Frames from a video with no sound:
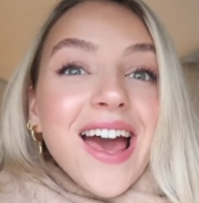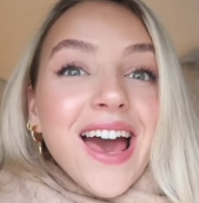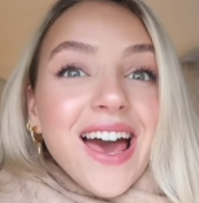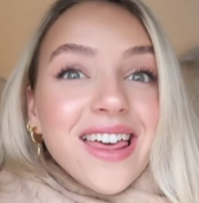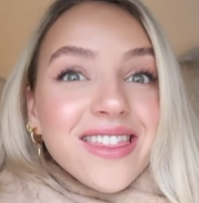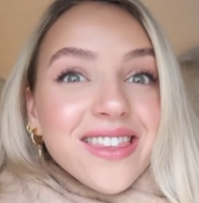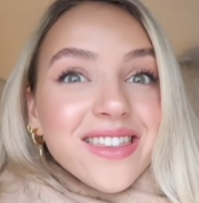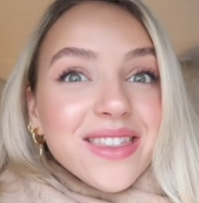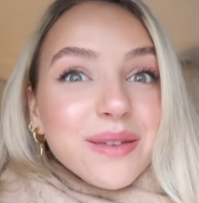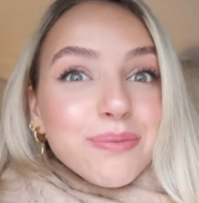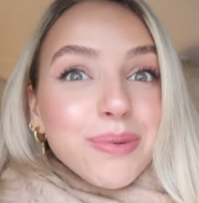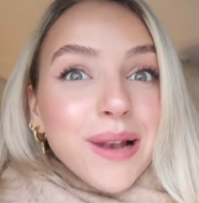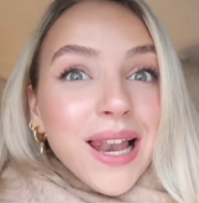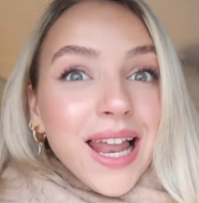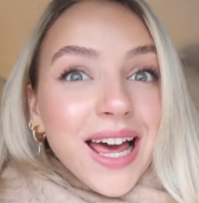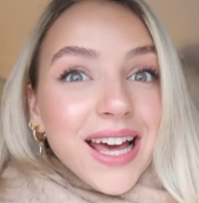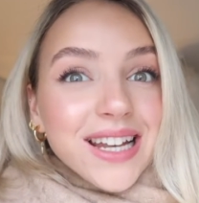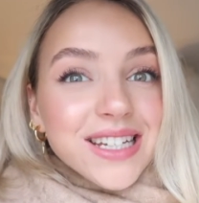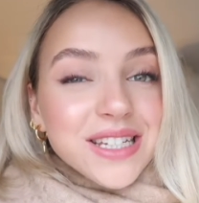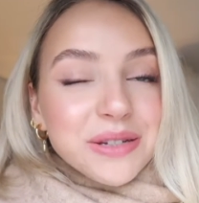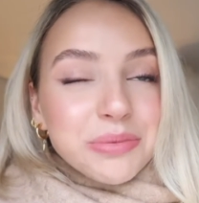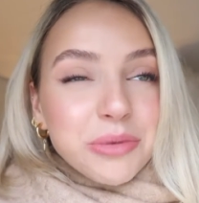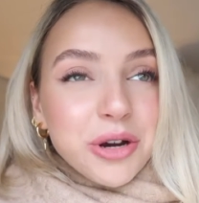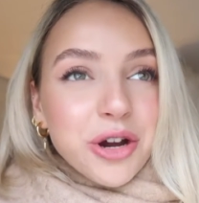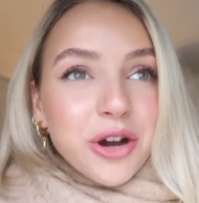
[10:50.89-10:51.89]
And then the
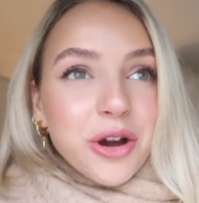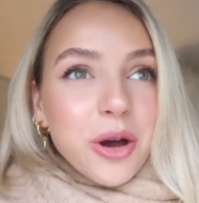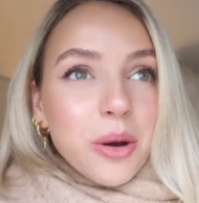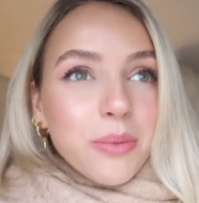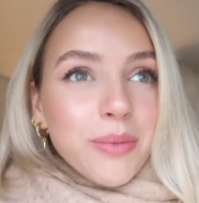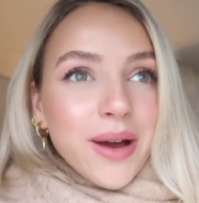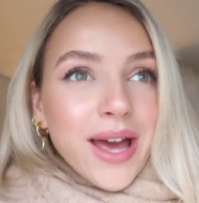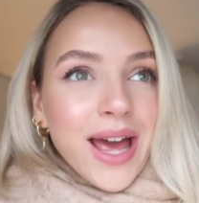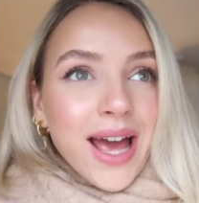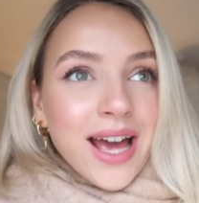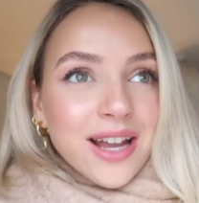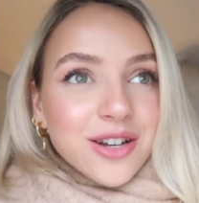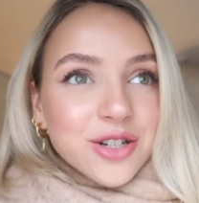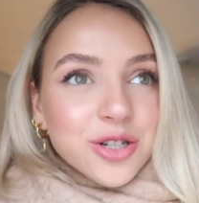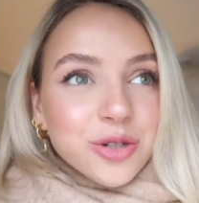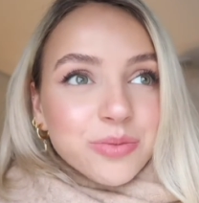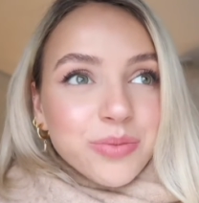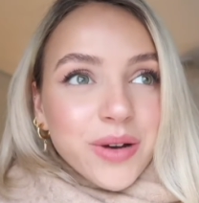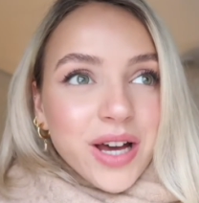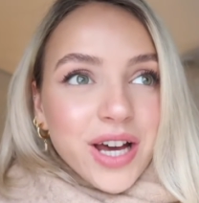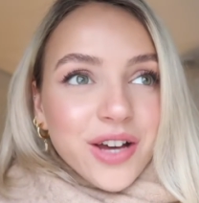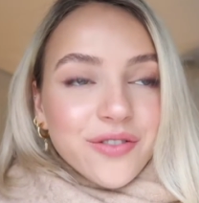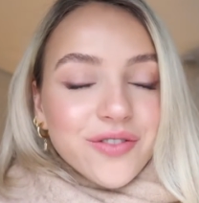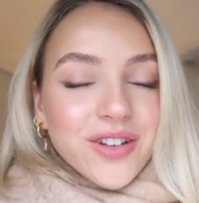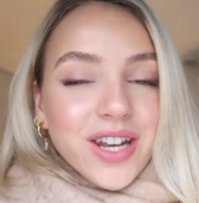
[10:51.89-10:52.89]
plan tomorrow on my actual
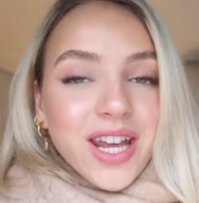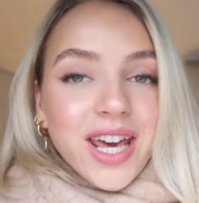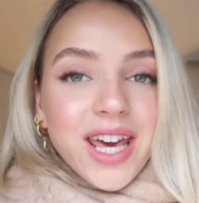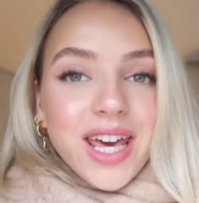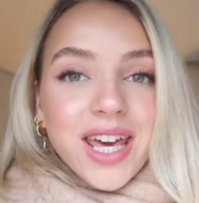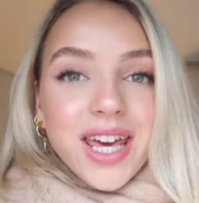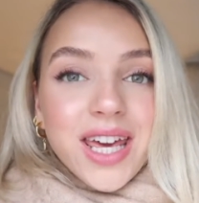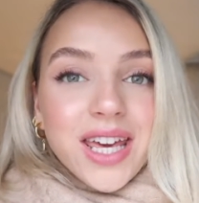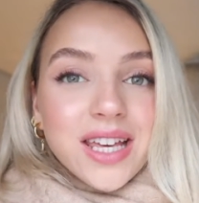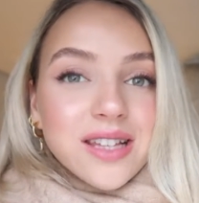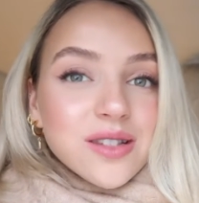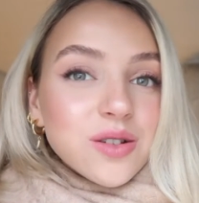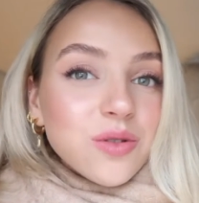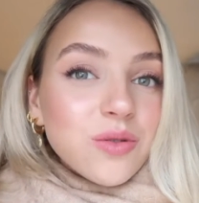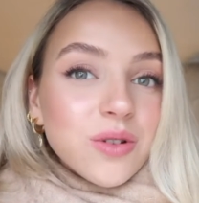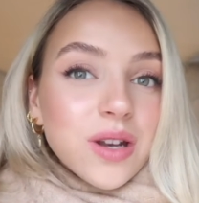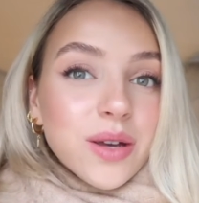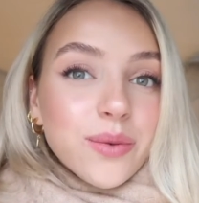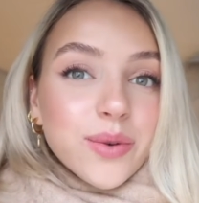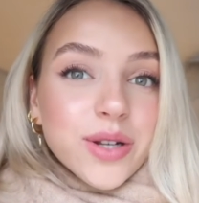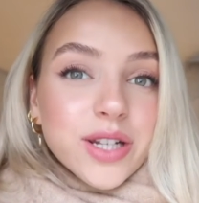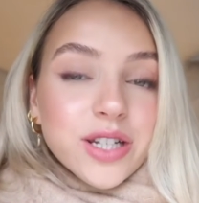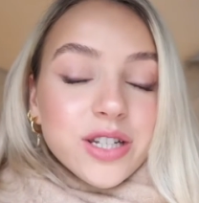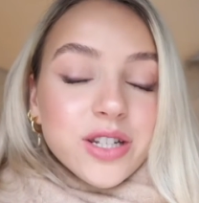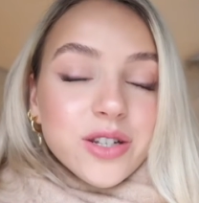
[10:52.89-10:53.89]
birthday is all
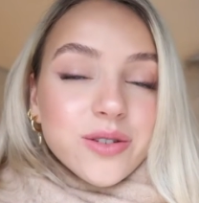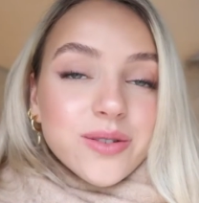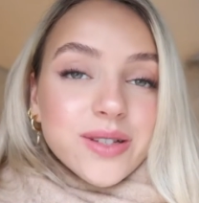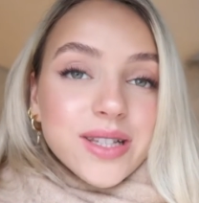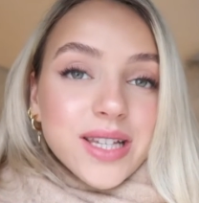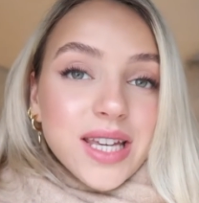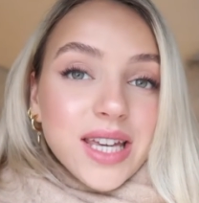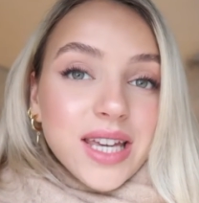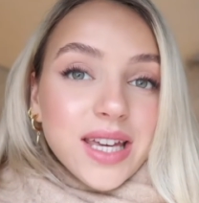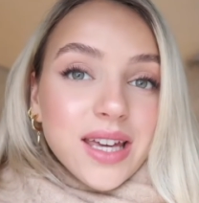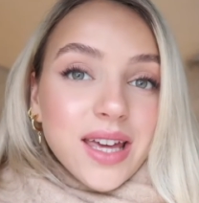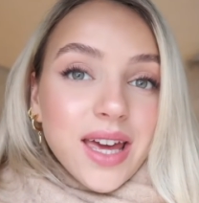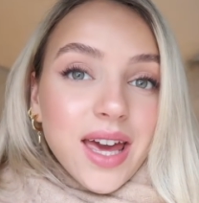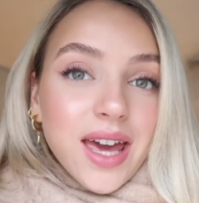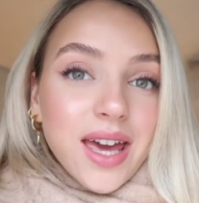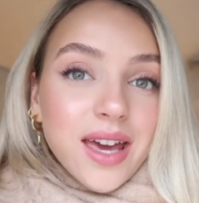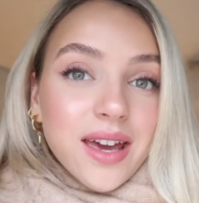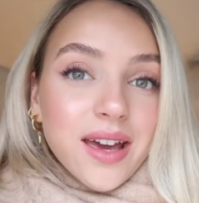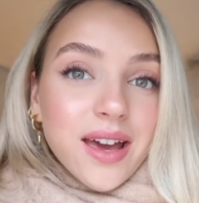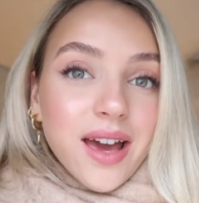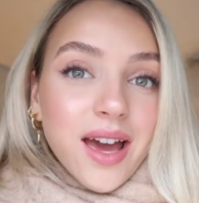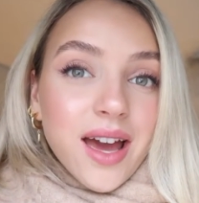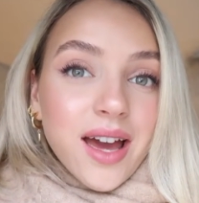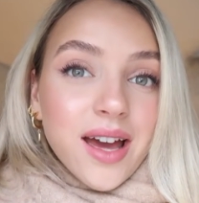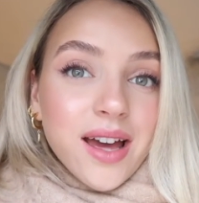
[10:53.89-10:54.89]
I want to do is eat
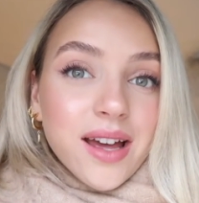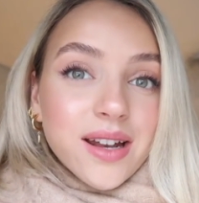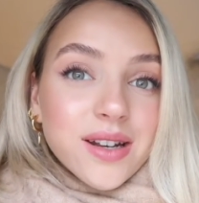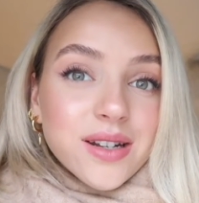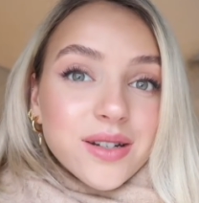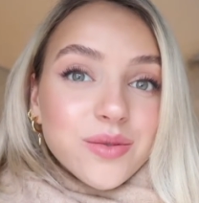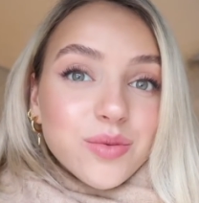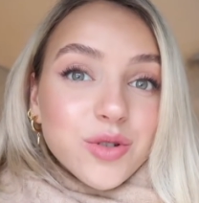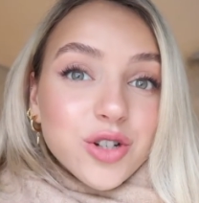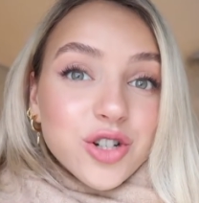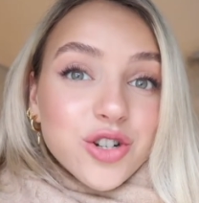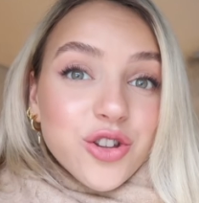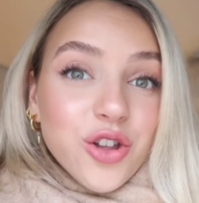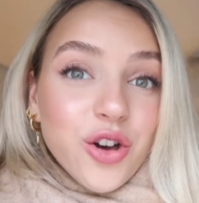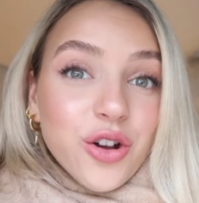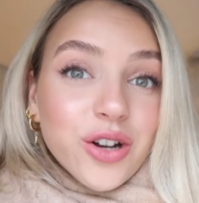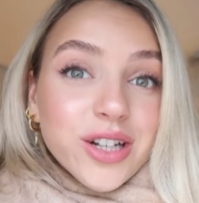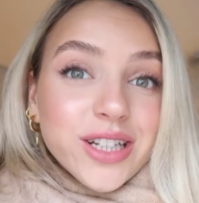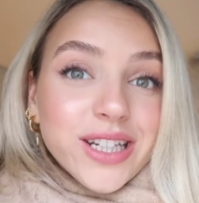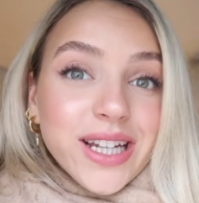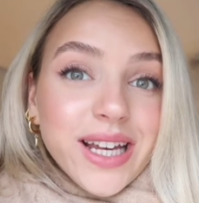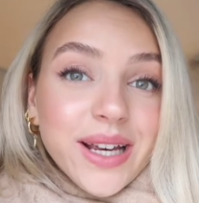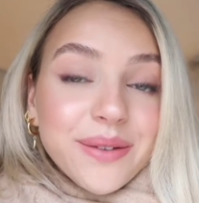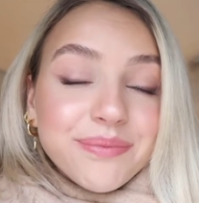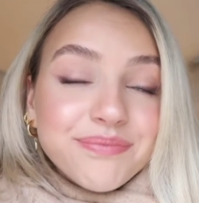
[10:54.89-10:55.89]
cake and watch The
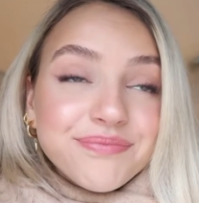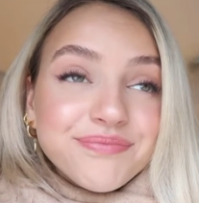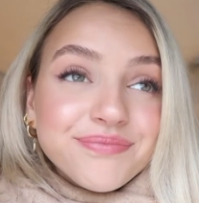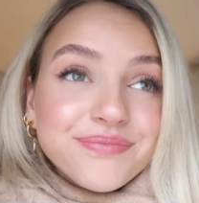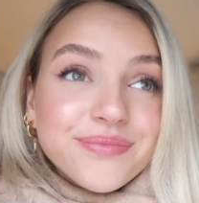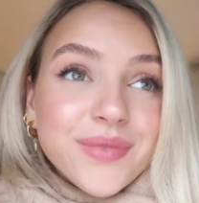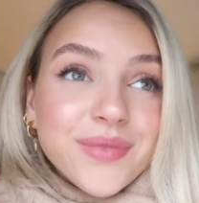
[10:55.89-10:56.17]
Holiday.